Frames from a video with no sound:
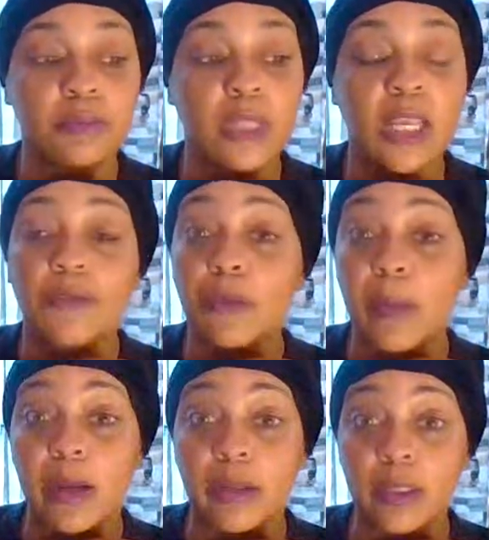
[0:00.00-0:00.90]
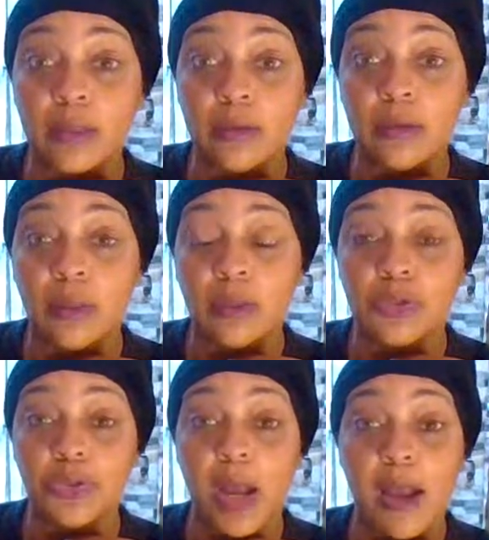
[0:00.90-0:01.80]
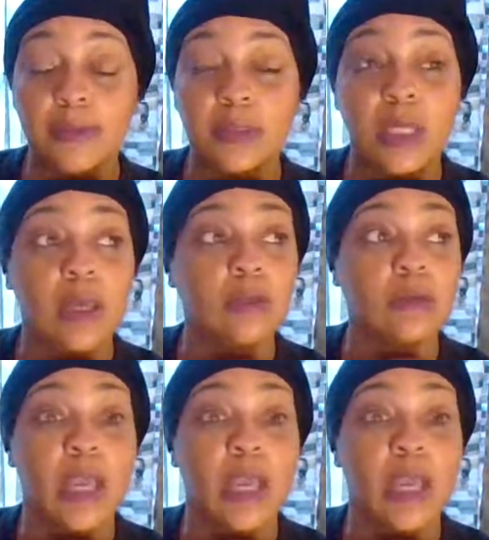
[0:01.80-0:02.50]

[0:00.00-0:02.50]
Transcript: Native American tribes that,